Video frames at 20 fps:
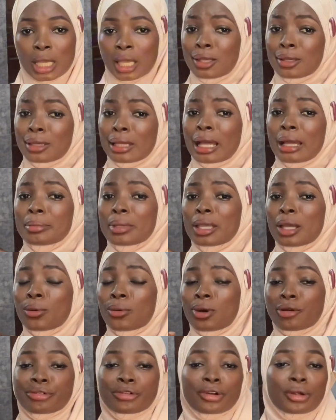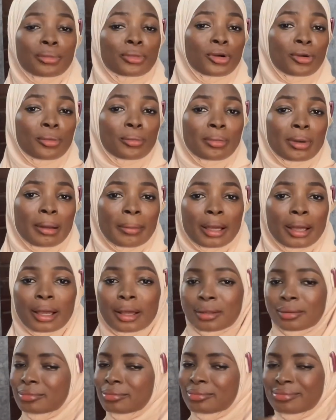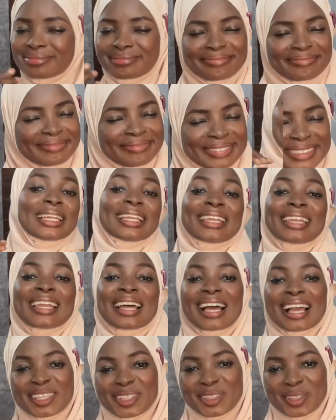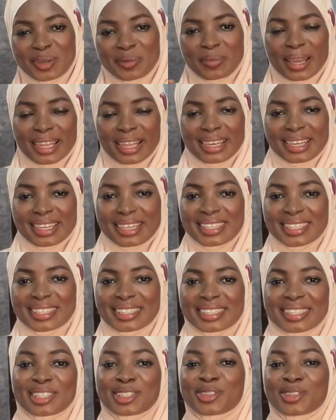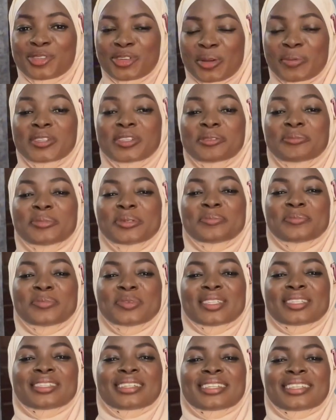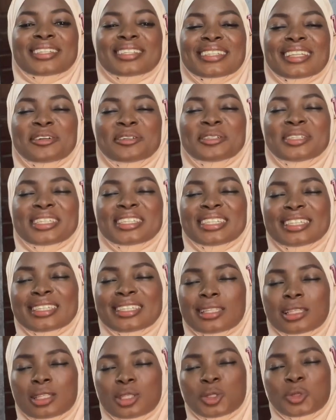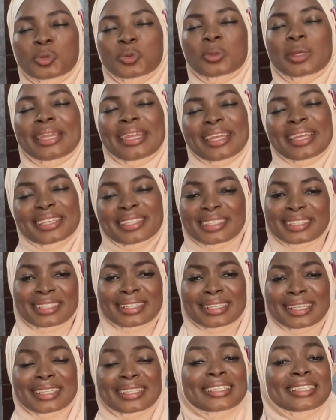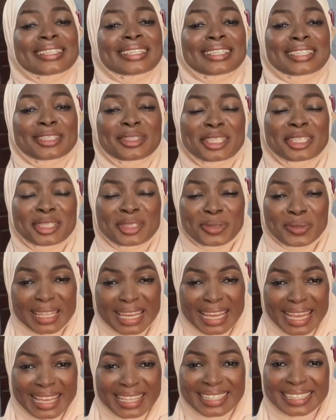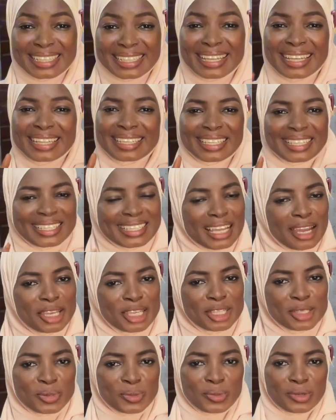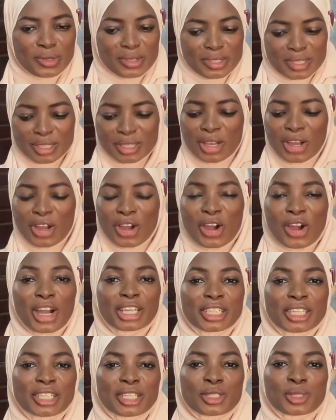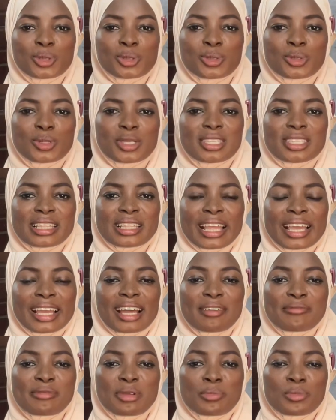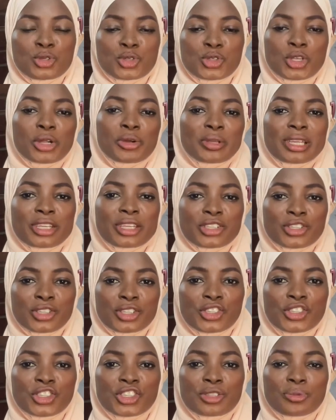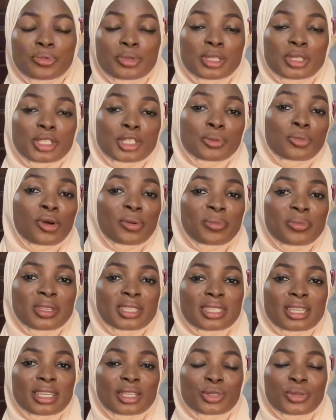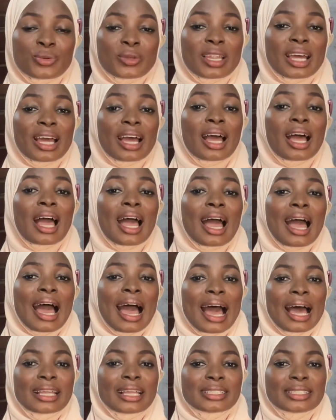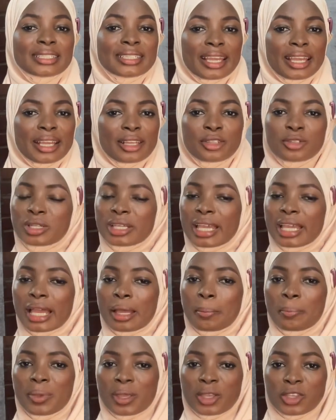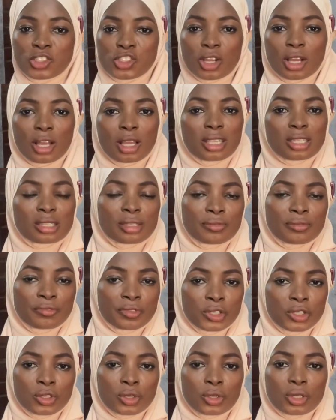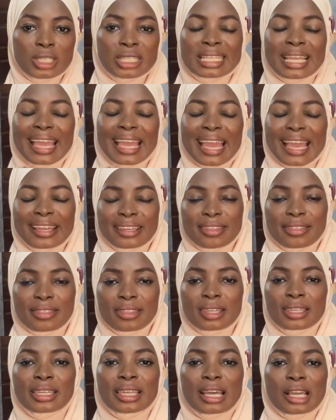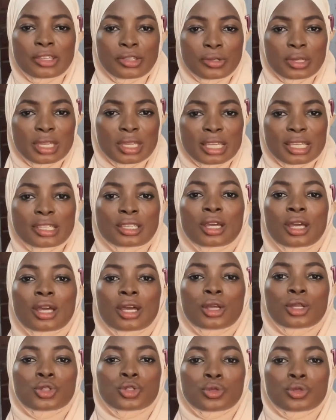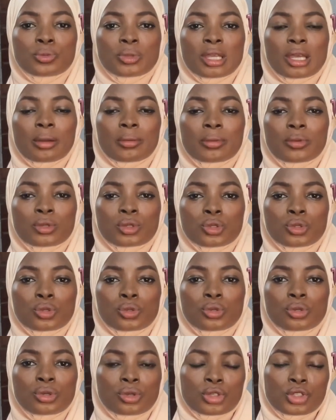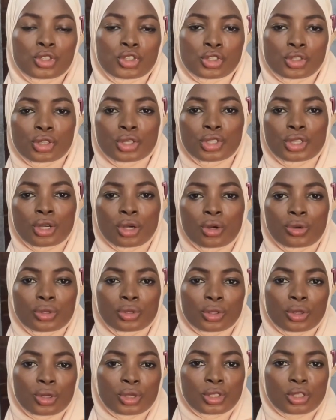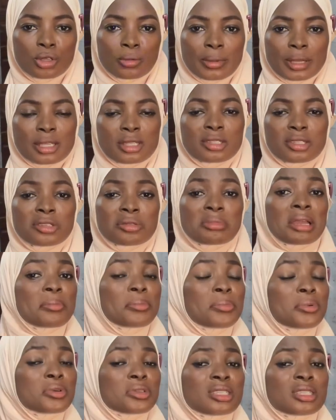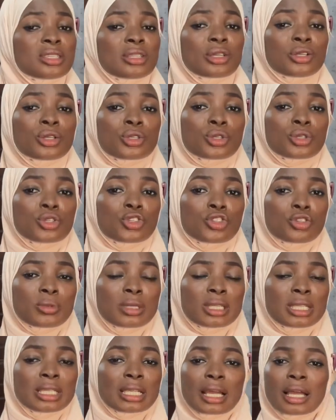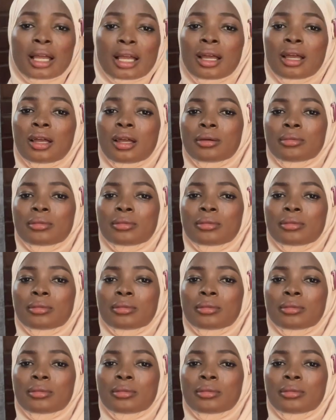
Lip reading: you can be a work from home mama. The last on my list is dropshipping business. Now, this is the sweetest. Isn't this the sweetest? This is how it works. All you need to do is like have a mutual relationship with a small business owner, and then you get pictures, videos, anything that you need to be able to show your own customers. You might post it on your social media,